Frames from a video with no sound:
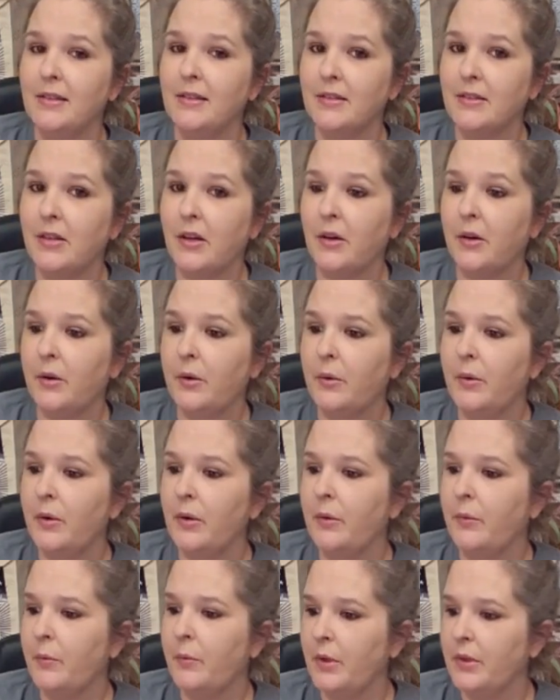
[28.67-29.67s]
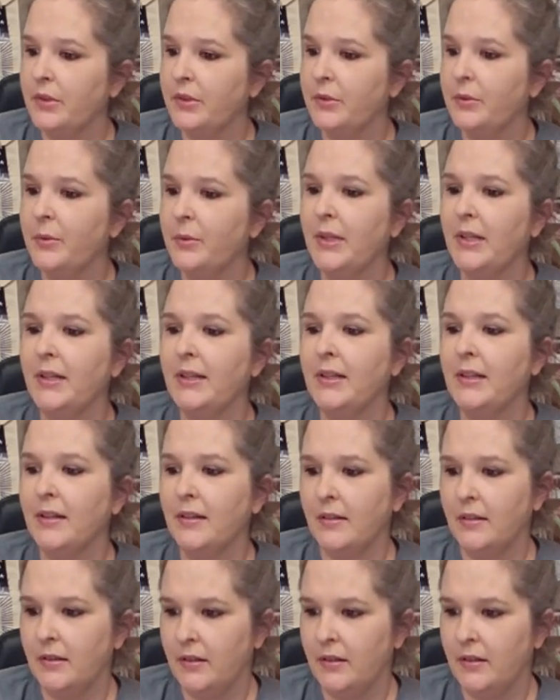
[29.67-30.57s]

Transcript: So we'll do one